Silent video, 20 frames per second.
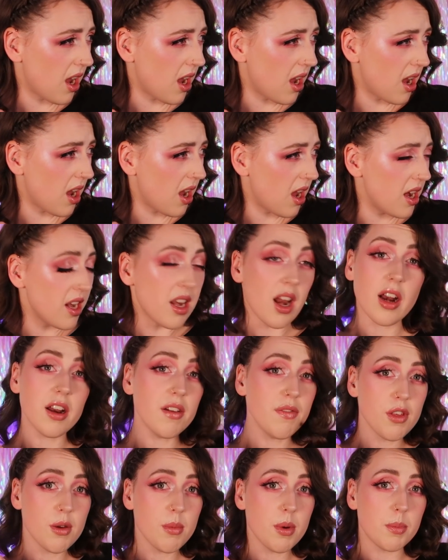Uh,
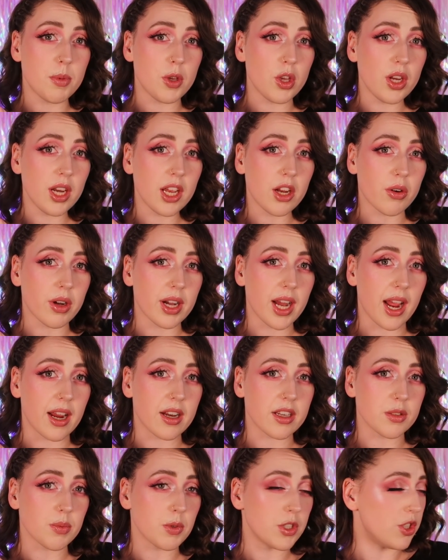none of them are beauty
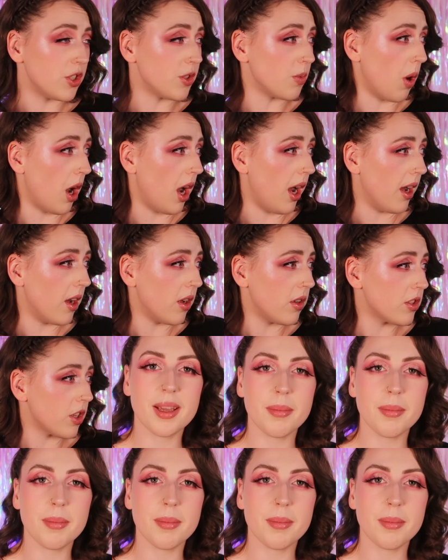creators, which is wild.